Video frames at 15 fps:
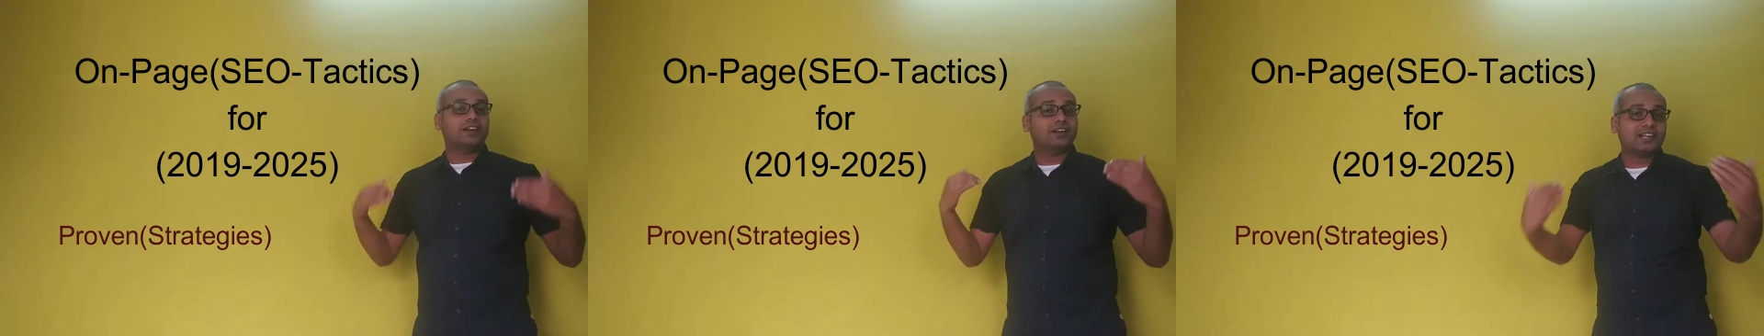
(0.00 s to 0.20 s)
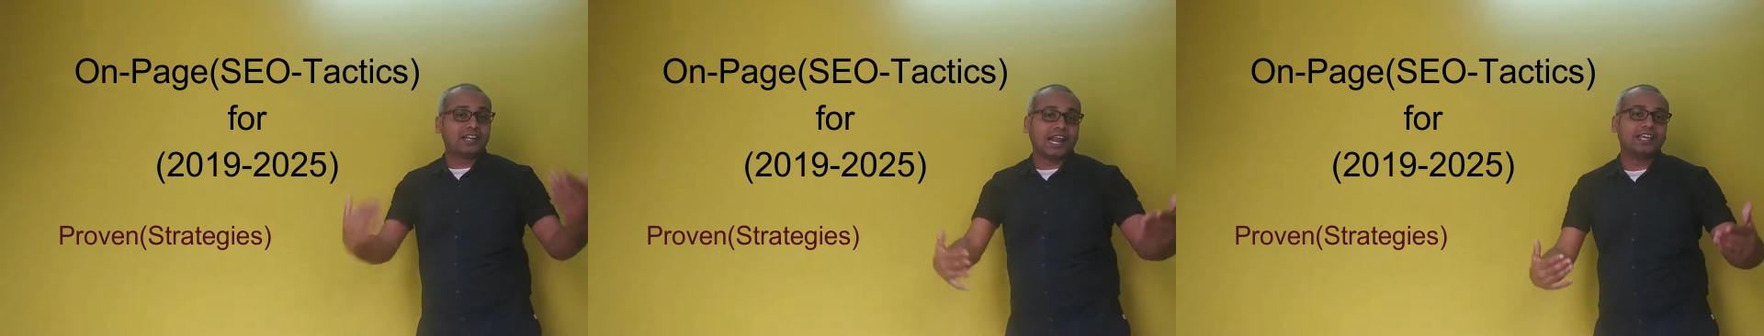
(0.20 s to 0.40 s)

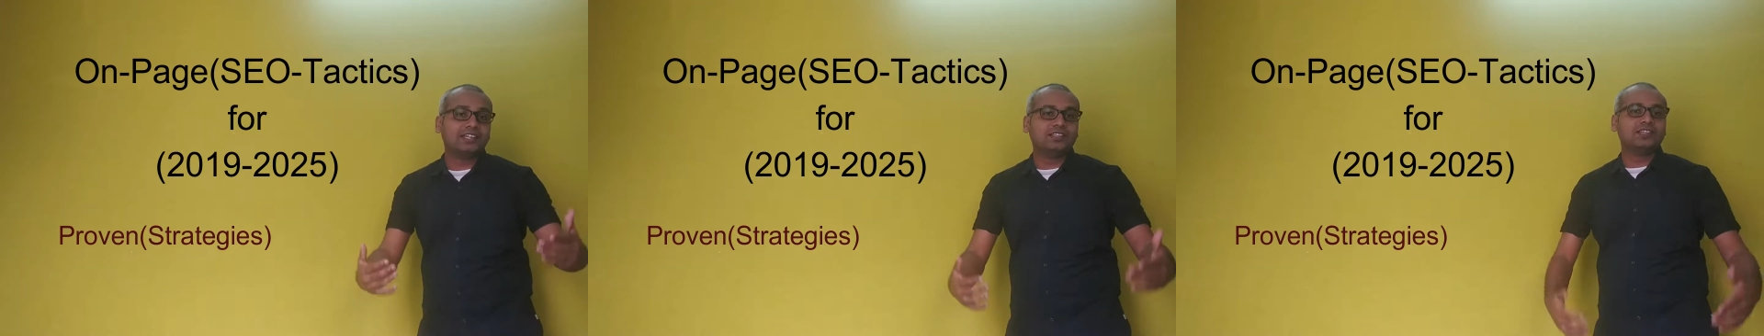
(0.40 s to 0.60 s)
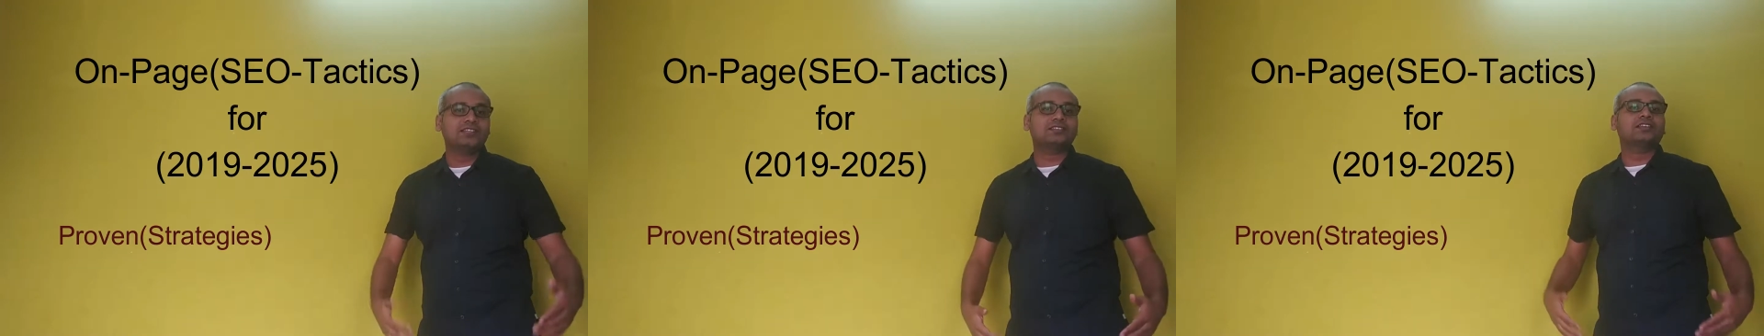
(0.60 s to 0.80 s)
Try
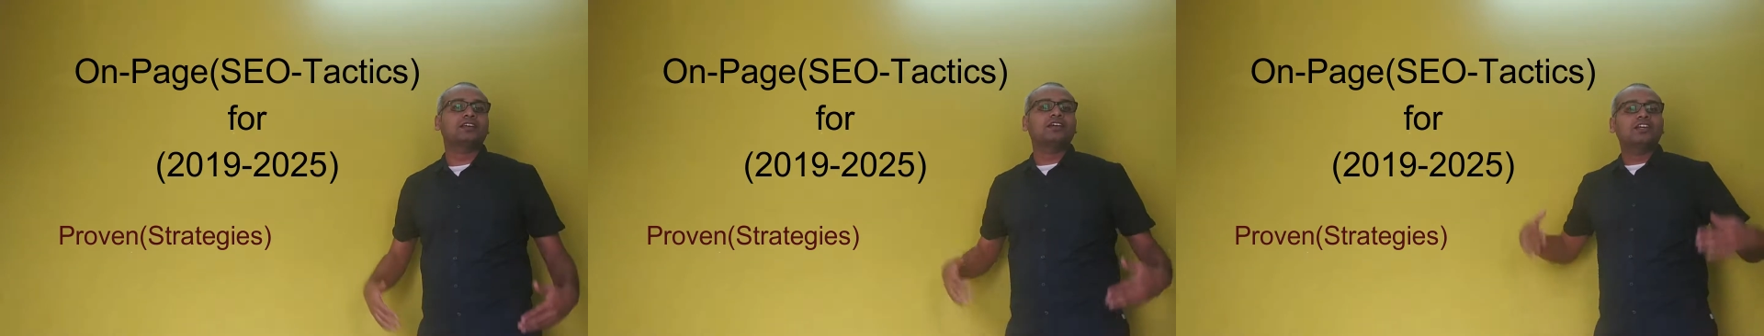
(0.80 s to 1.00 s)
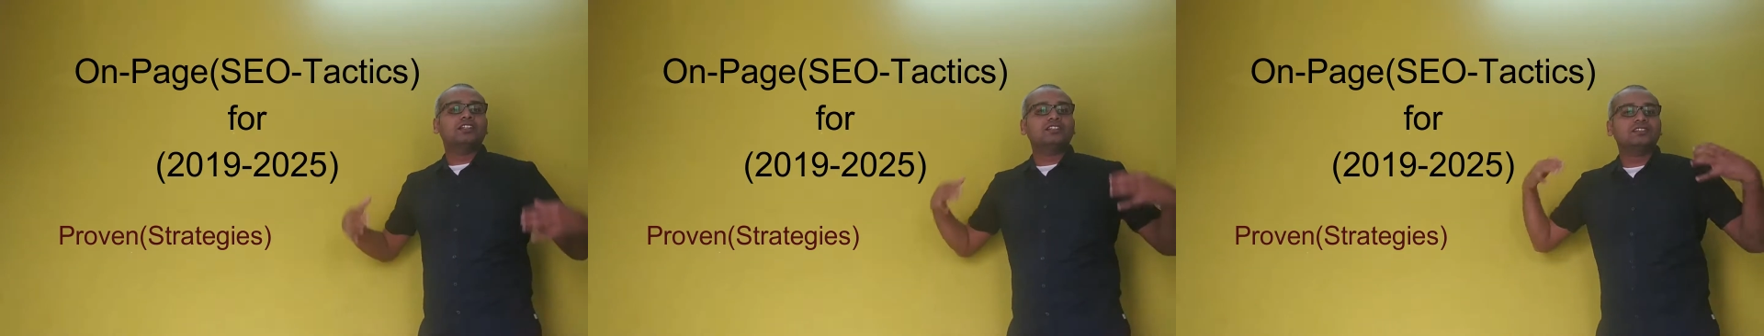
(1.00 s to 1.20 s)
this.
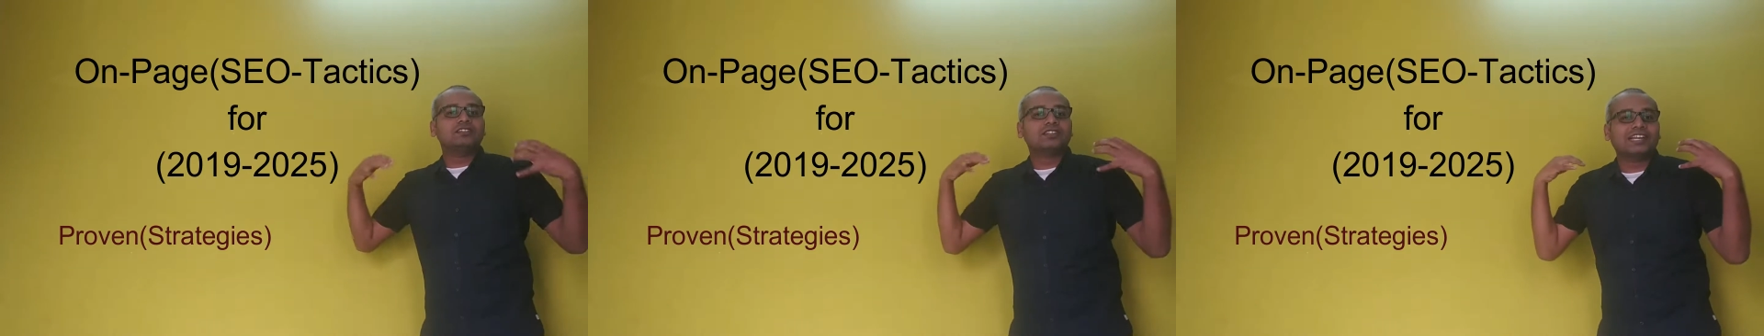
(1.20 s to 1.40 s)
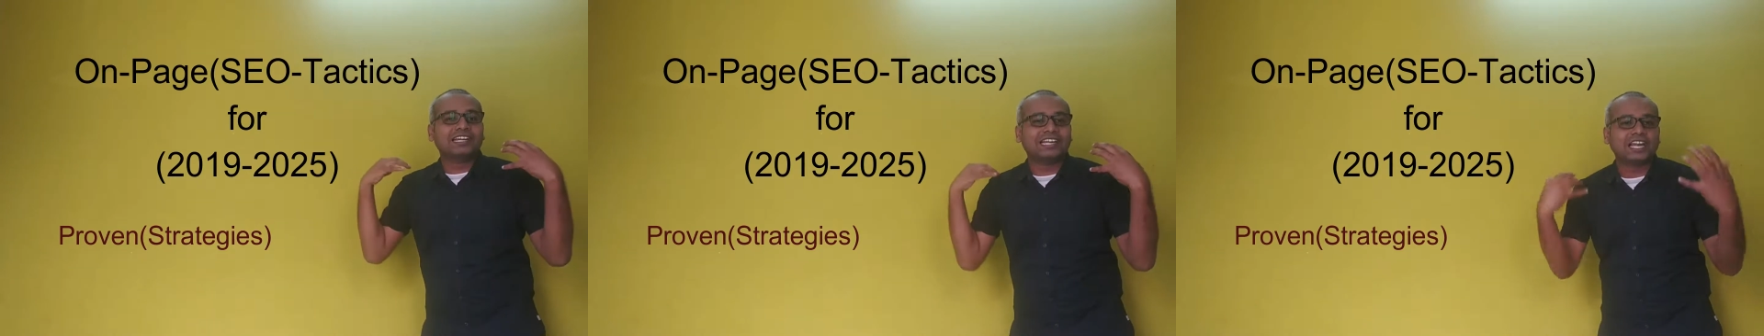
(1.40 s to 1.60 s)
This is
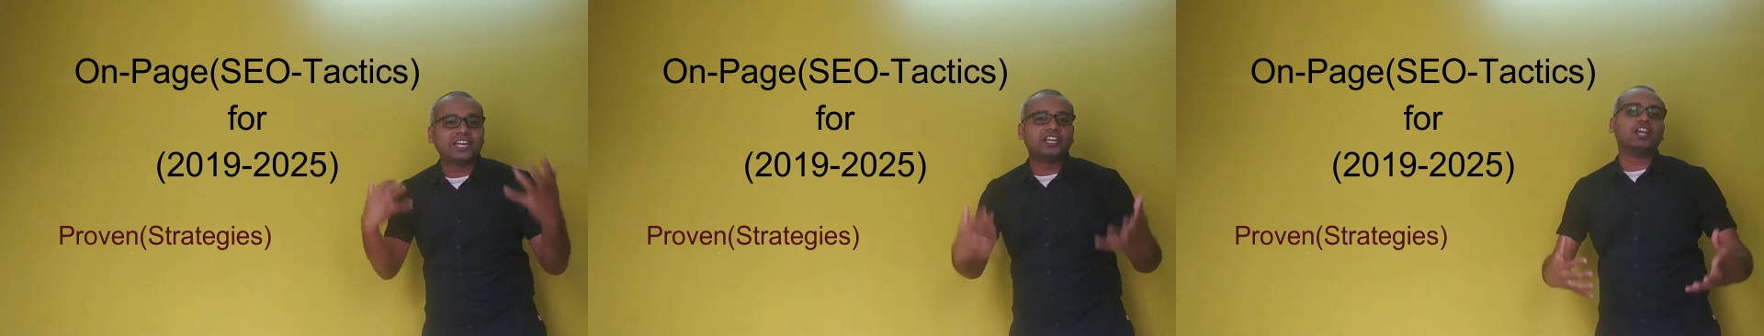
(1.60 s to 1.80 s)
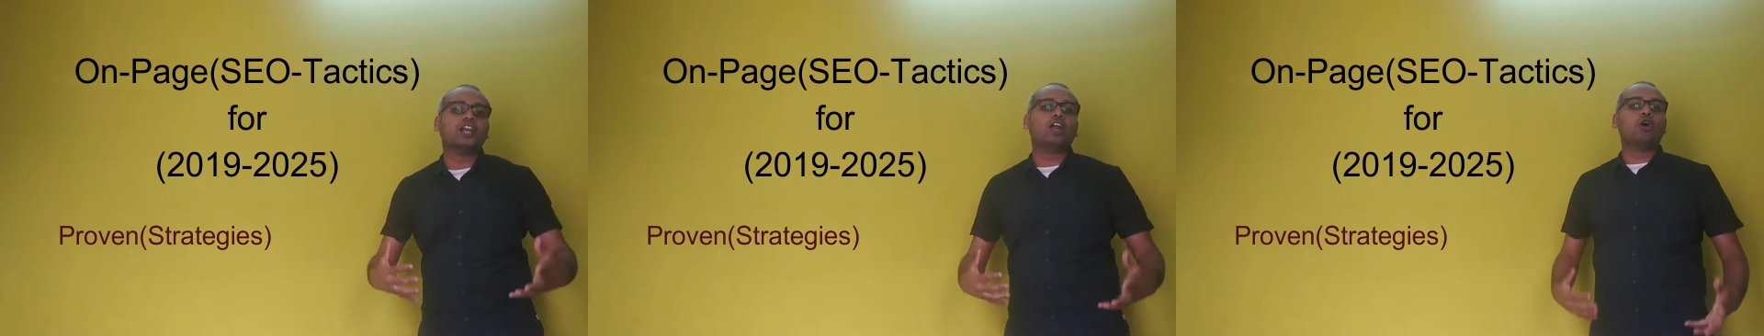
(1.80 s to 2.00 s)
the
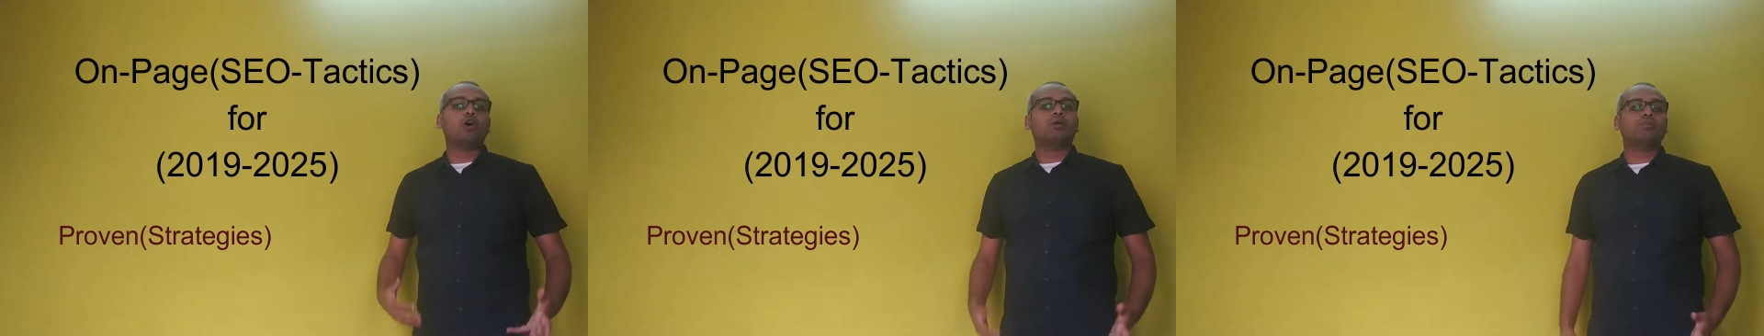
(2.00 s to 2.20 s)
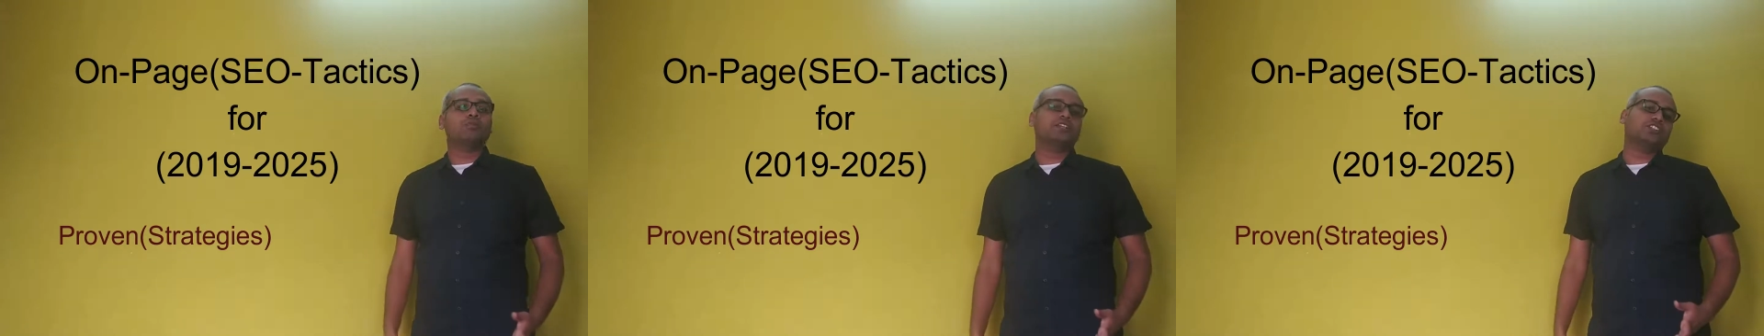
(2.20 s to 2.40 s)
technical
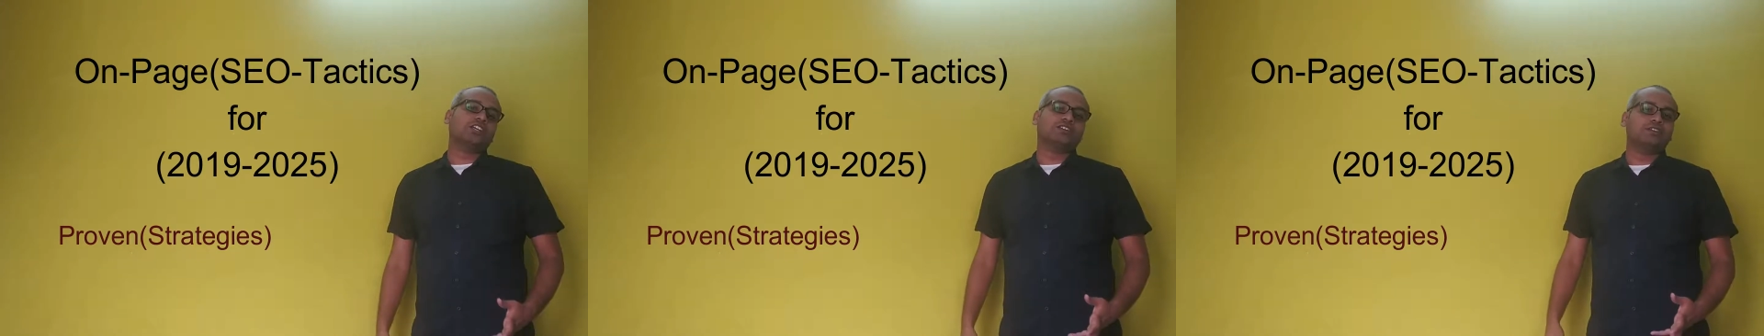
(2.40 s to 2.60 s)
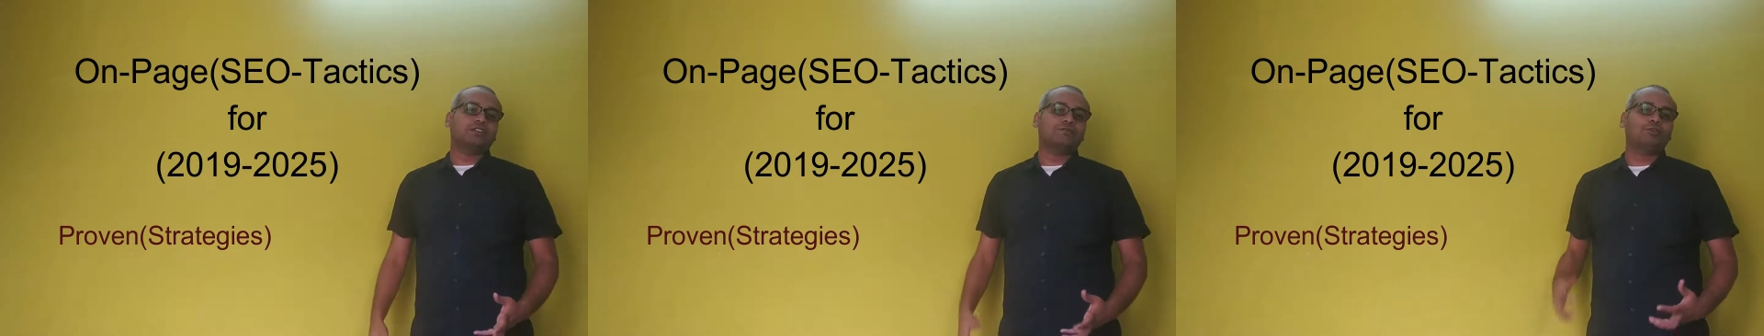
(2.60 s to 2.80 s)
on-page
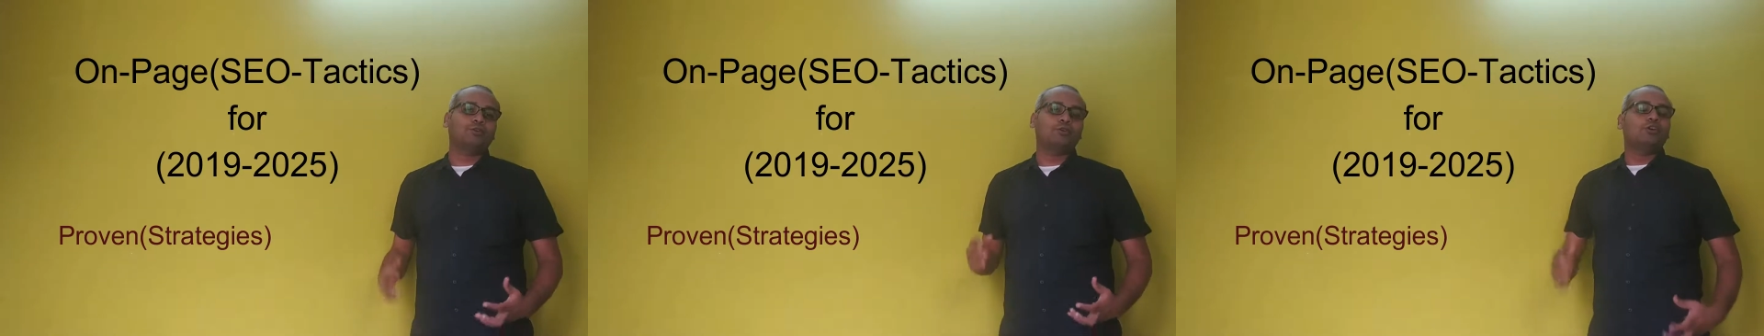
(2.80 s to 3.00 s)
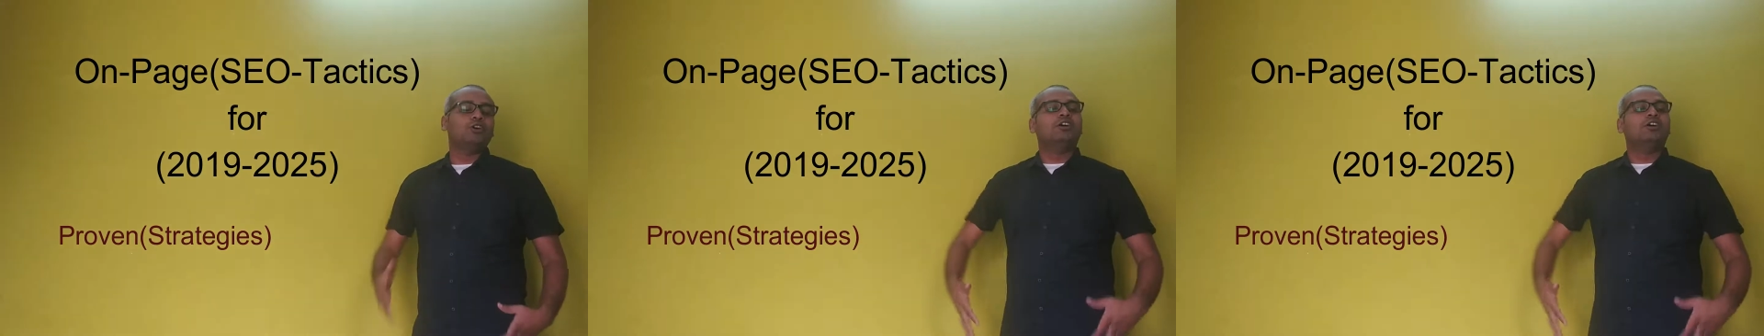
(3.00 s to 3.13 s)
SEO